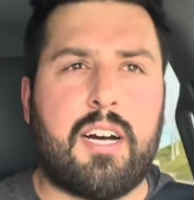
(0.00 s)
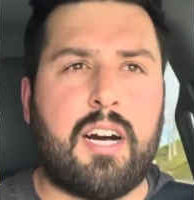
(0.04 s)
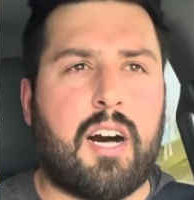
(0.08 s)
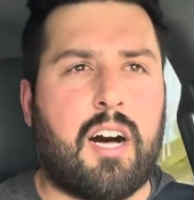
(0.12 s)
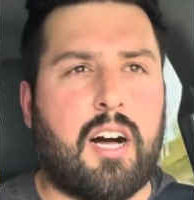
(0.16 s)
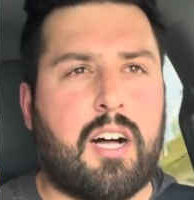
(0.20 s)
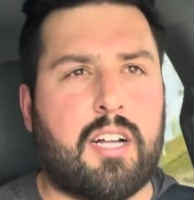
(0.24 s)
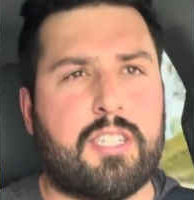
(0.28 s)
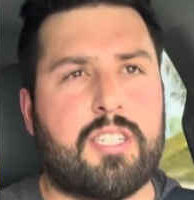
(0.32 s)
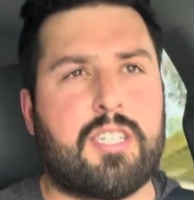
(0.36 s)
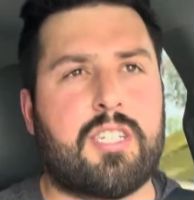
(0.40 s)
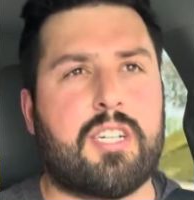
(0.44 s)

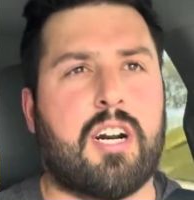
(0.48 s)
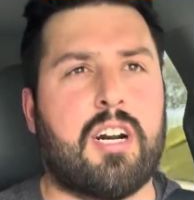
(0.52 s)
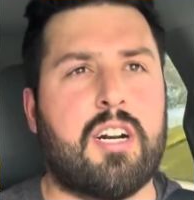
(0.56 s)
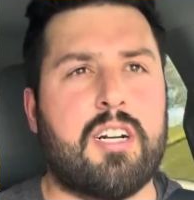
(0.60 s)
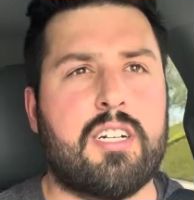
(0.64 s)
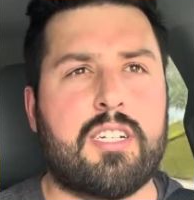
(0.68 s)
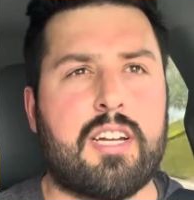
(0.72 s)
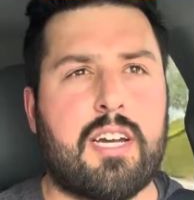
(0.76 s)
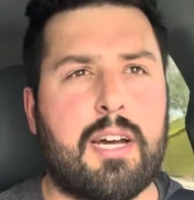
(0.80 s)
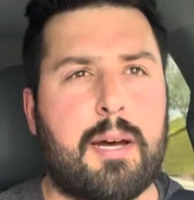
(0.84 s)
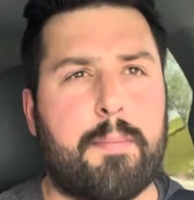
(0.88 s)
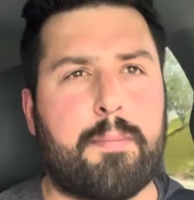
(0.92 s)
I'll
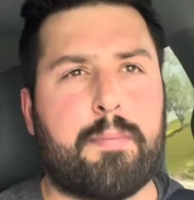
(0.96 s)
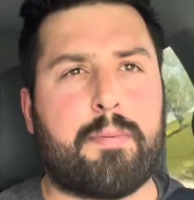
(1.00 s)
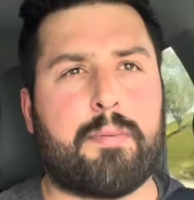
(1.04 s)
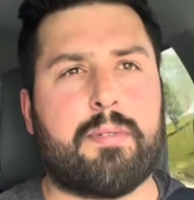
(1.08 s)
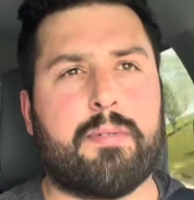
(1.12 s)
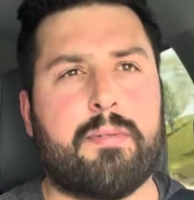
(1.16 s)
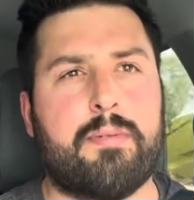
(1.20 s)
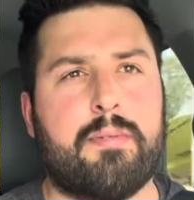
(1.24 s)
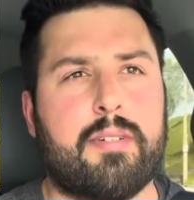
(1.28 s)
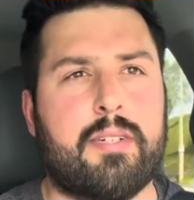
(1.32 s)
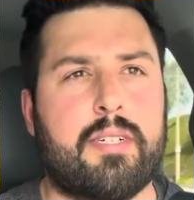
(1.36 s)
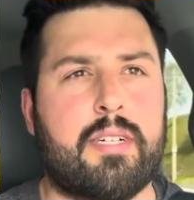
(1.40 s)
charge up
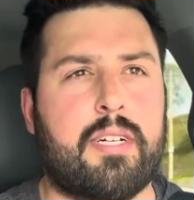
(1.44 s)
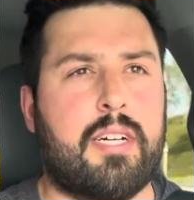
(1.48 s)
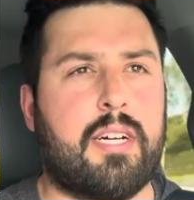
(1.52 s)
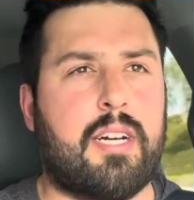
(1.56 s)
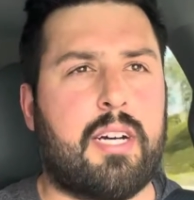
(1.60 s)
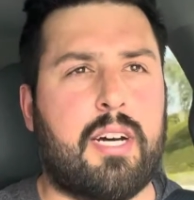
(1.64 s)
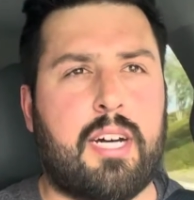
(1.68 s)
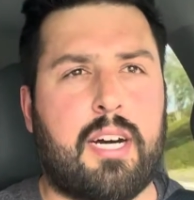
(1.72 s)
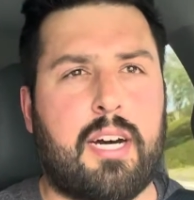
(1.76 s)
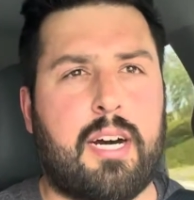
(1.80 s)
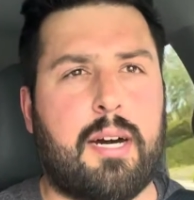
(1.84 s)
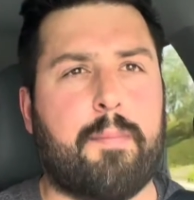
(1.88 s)

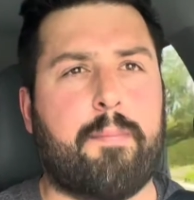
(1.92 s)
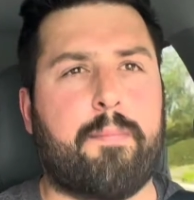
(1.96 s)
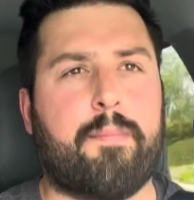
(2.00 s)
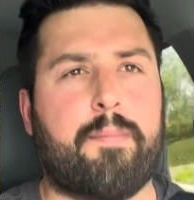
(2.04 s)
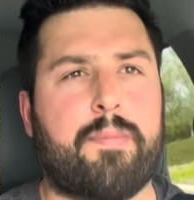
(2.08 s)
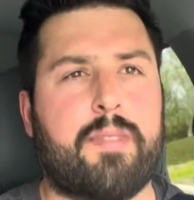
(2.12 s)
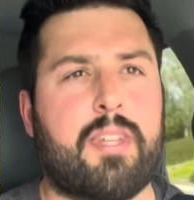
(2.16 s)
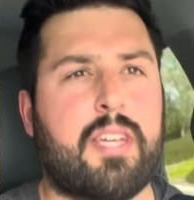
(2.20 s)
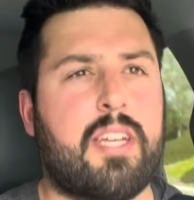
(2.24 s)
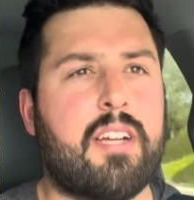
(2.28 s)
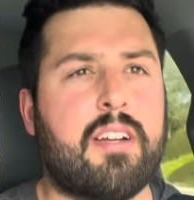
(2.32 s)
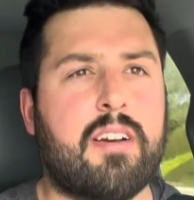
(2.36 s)

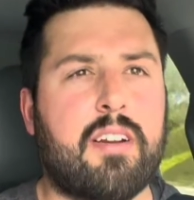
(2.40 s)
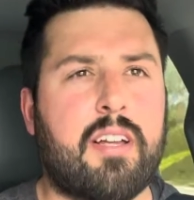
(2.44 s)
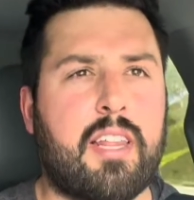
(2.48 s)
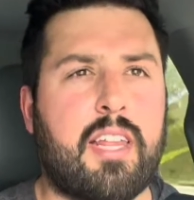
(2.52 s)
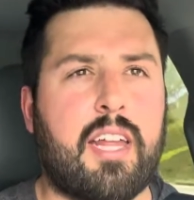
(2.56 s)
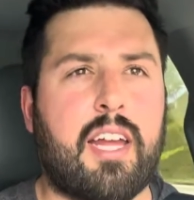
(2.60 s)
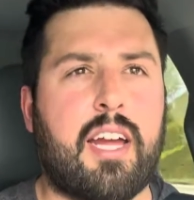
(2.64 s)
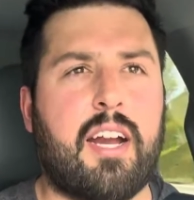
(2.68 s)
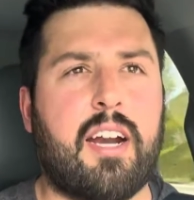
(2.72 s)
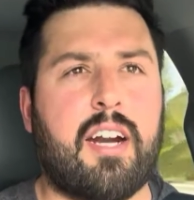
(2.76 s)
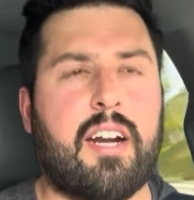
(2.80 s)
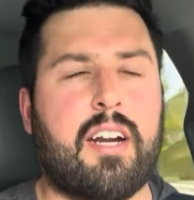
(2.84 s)
here and
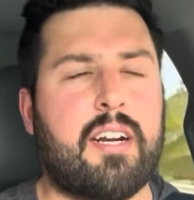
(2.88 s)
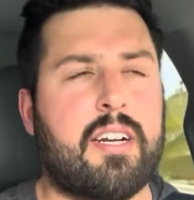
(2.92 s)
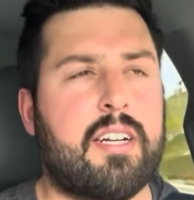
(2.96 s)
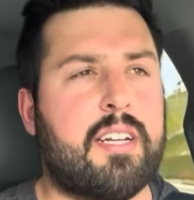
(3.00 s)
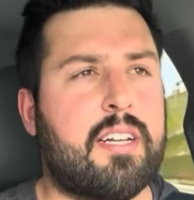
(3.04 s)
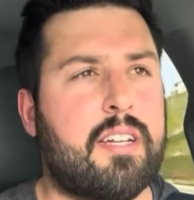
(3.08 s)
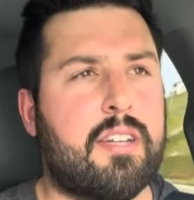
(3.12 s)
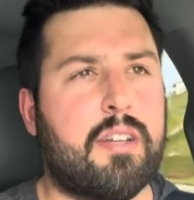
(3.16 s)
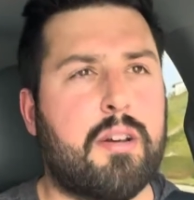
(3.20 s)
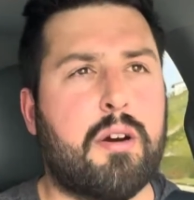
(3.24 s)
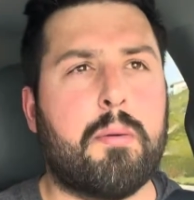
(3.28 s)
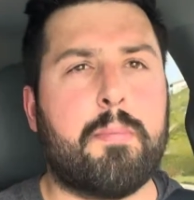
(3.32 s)
there,
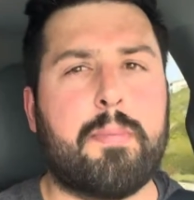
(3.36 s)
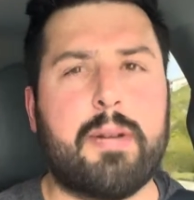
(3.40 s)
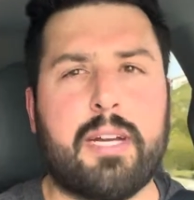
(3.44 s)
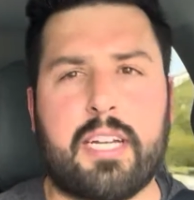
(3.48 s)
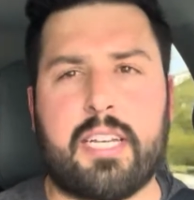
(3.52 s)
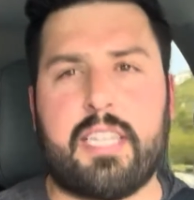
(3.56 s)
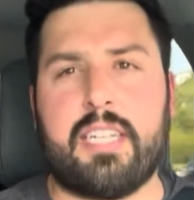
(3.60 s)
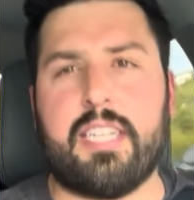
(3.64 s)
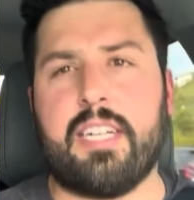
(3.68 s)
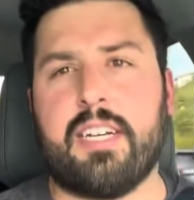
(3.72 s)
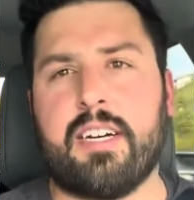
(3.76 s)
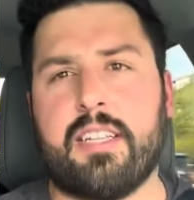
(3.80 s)
no
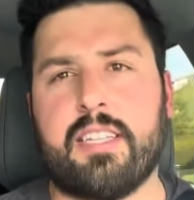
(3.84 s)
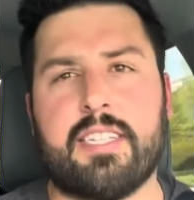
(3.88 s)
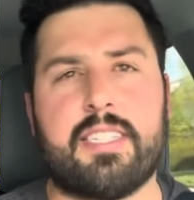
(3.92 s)
big deal.